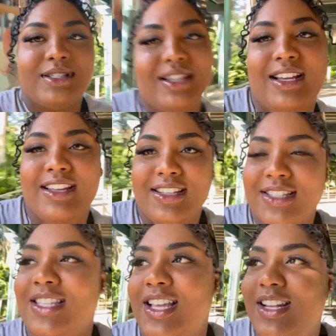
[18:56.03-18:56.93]
nice.
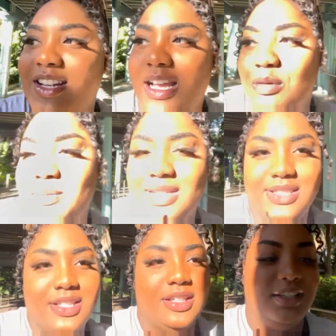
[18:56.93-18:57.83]
Now we about
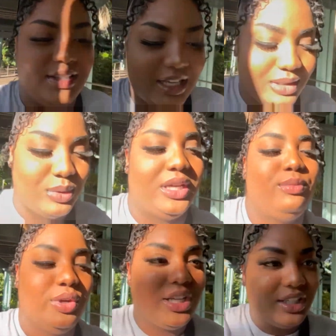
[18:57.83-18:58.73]
to link up with
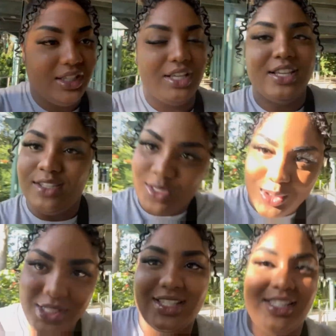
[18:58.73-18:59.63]
Cabria so
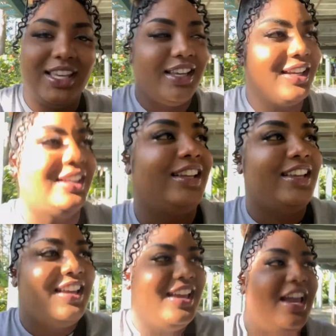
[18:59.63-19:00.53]
she can see it
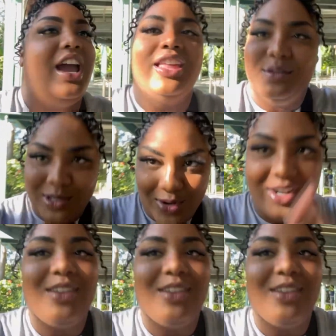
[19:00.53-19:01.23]
and then record her